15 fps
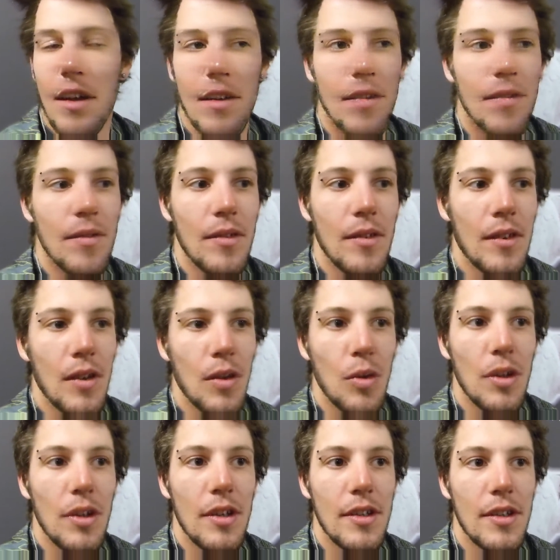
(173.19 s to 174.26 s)
and
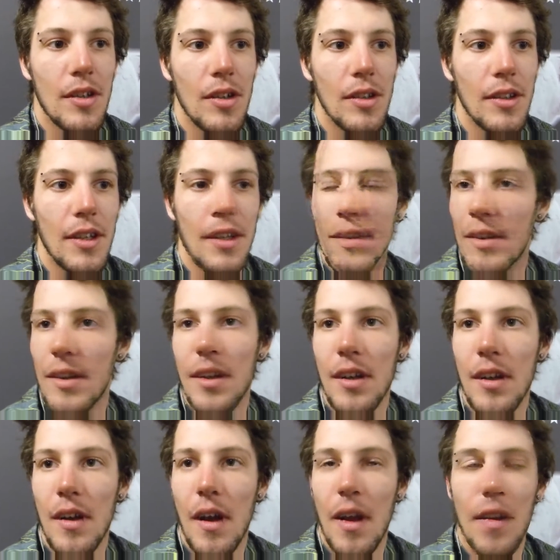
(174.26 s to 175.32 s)
doing this contest
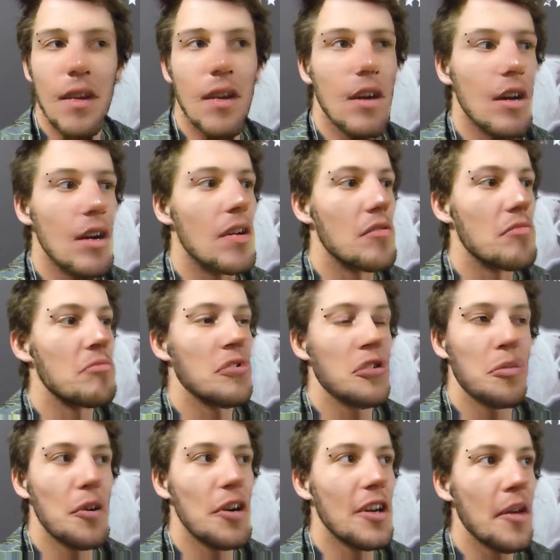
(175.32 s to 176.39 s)
and uh, it's
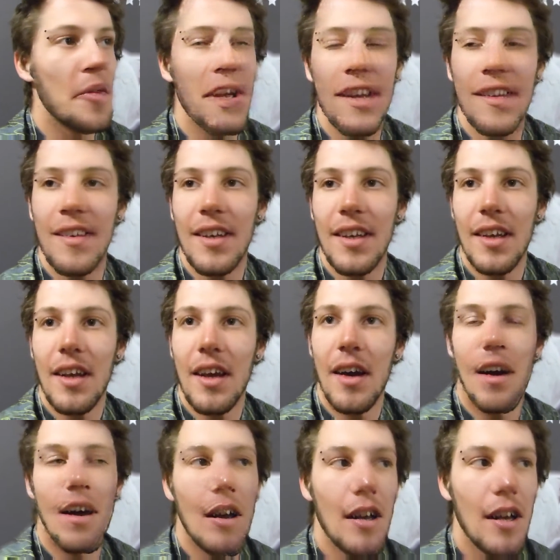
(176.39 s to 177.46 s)
pretty amazing
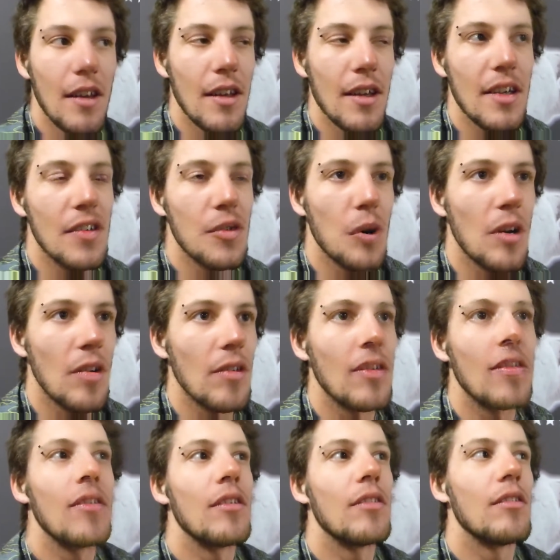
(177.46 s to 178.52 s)
yeah think it's one of
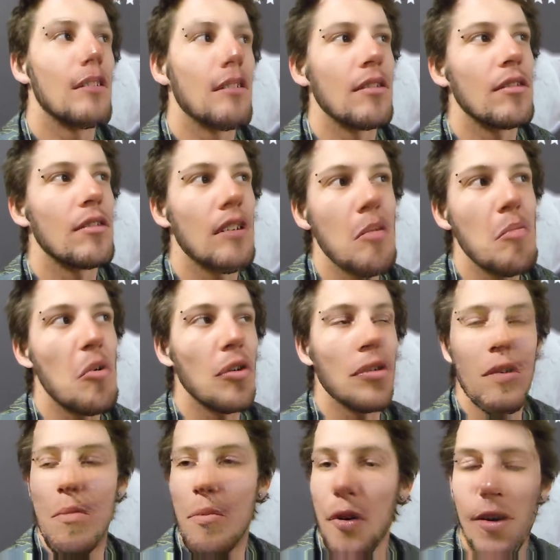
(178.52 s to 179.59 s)
the most
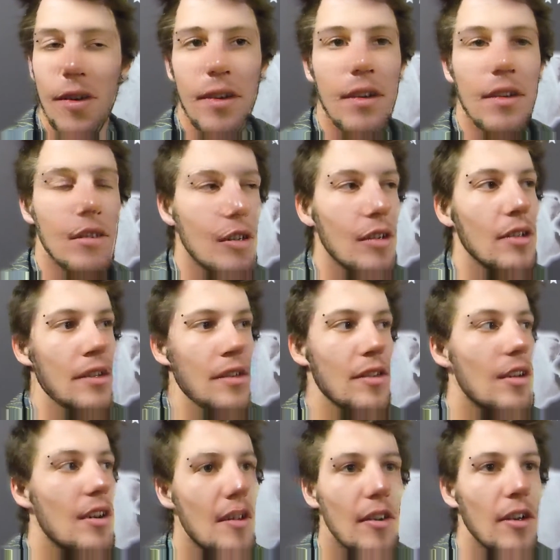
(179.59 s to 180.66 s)
important
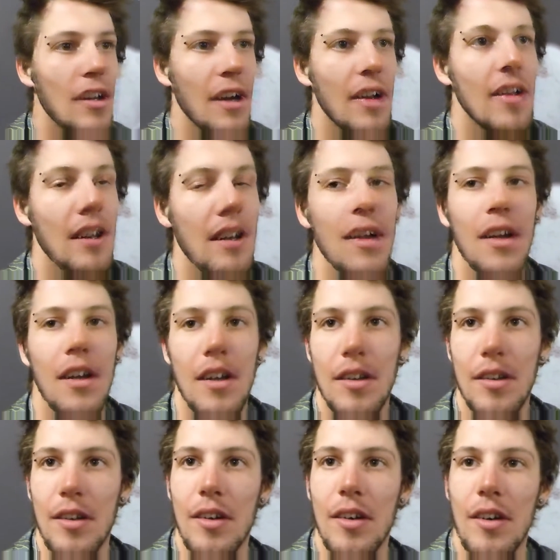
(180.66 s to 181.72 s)
contests I have ever done.
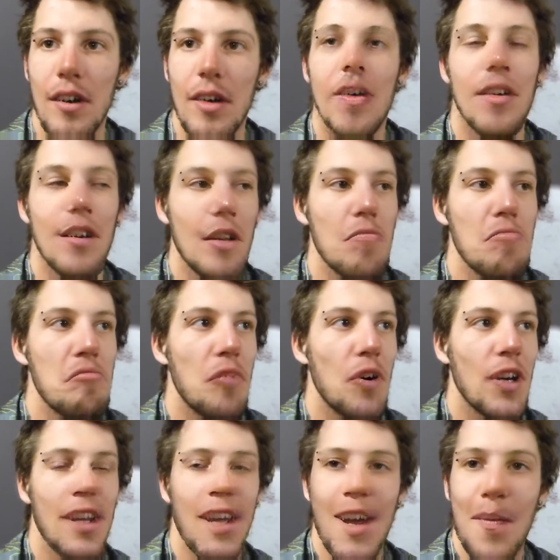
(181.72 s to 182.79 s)
So
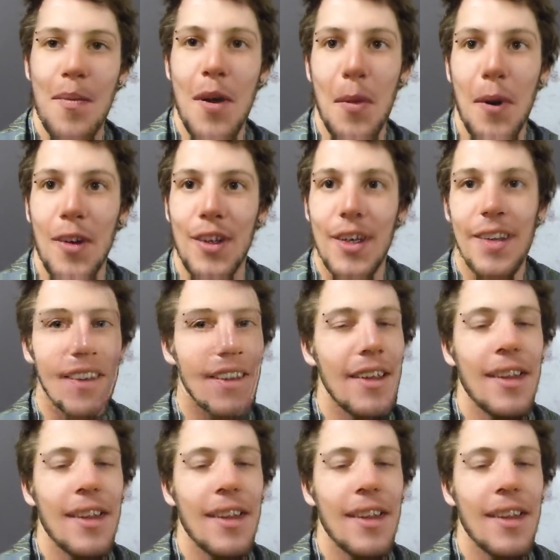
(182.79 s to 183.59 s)
pretty happy about that.